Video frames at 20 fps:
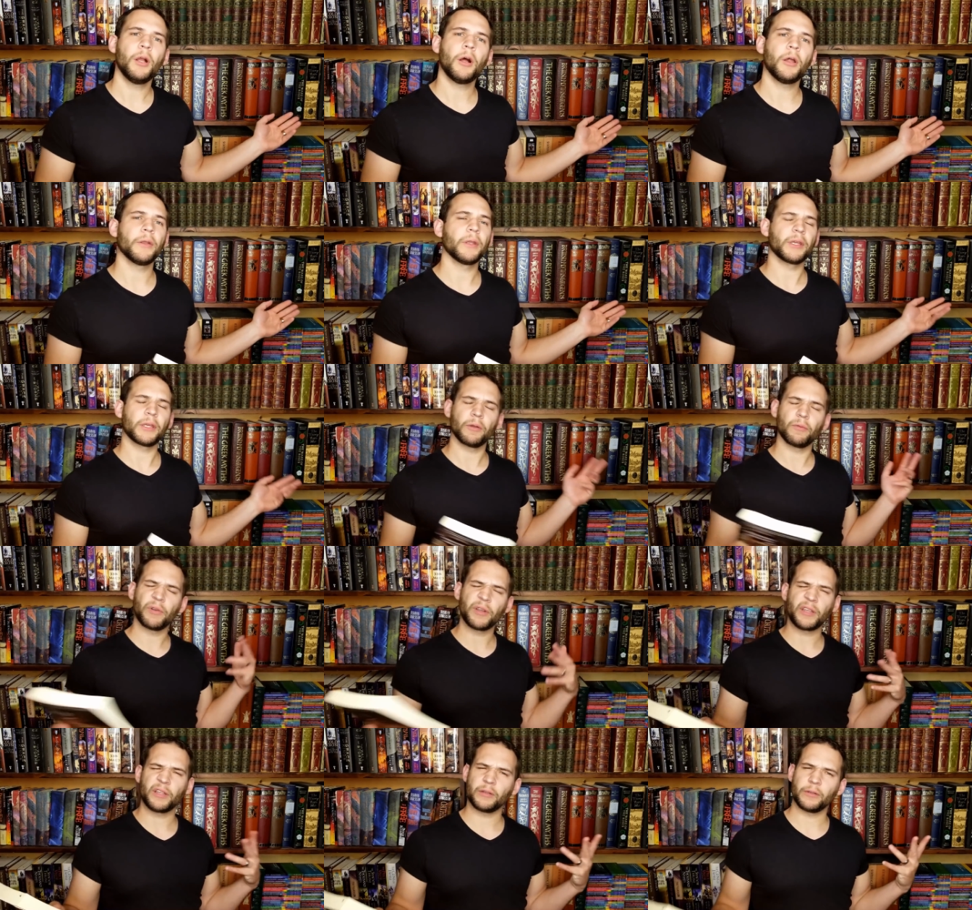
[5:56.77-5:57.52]
on like
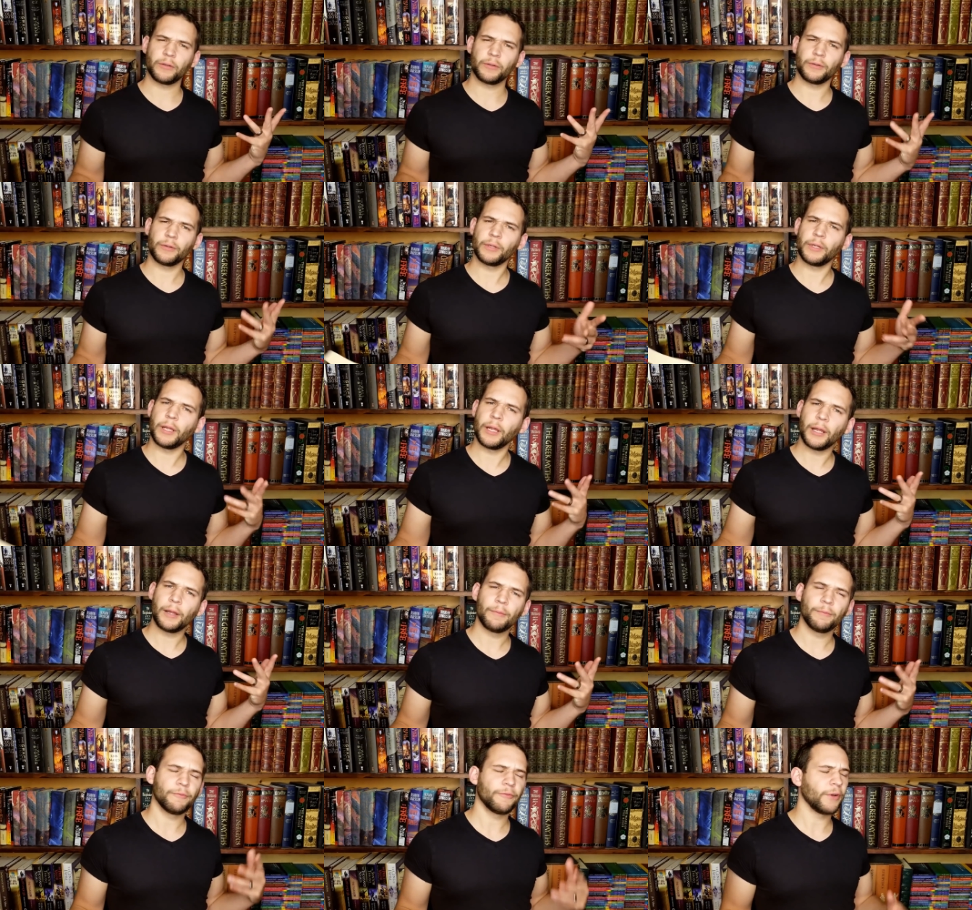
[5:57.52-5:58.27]
a regular
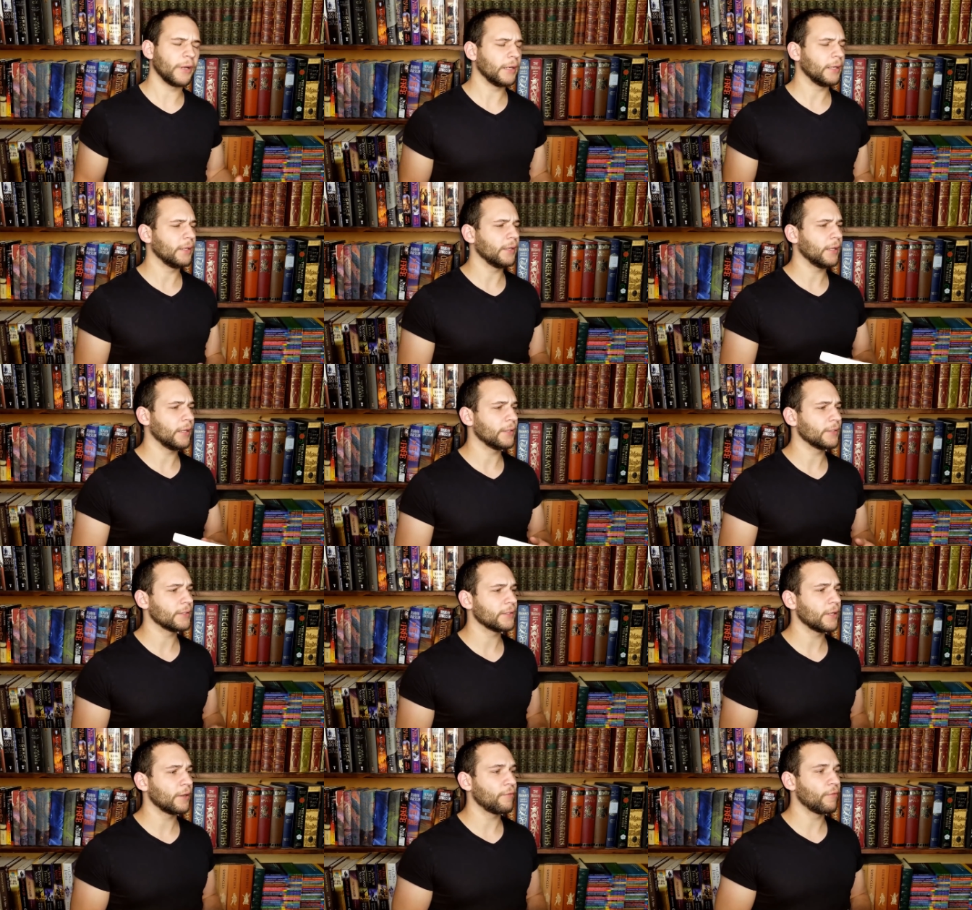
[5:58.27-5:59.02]
um, fighting day
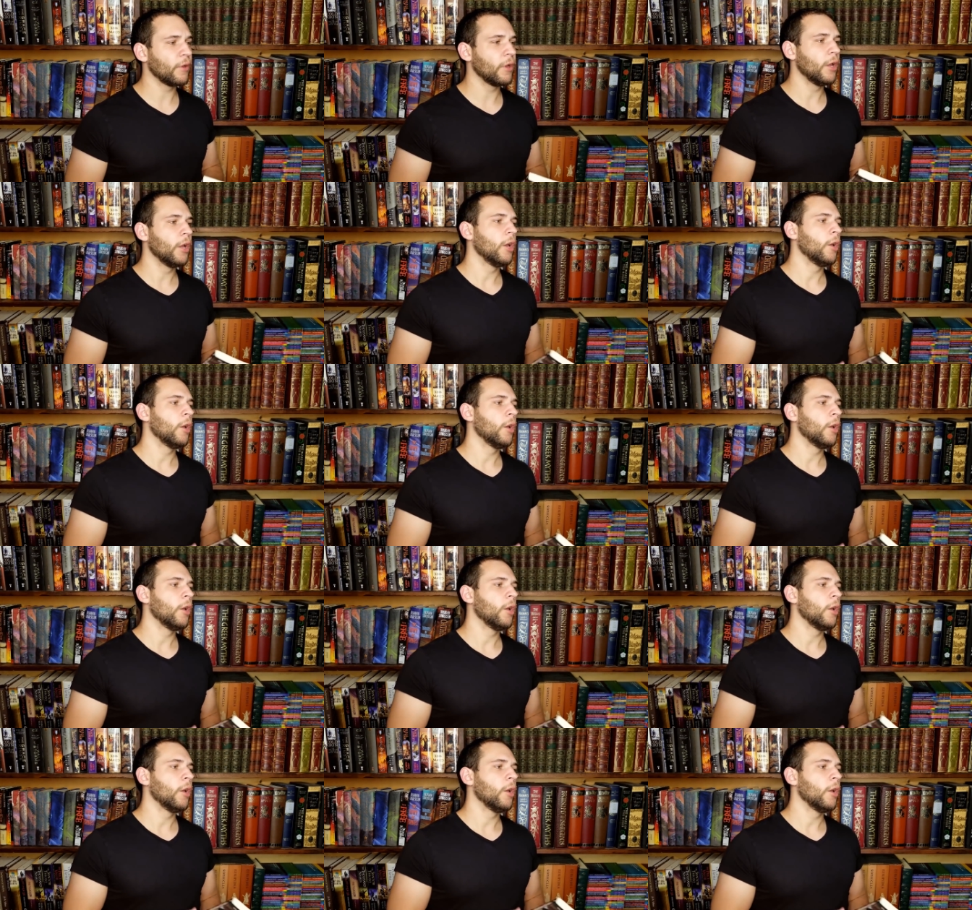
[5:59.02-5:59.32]
and stuff,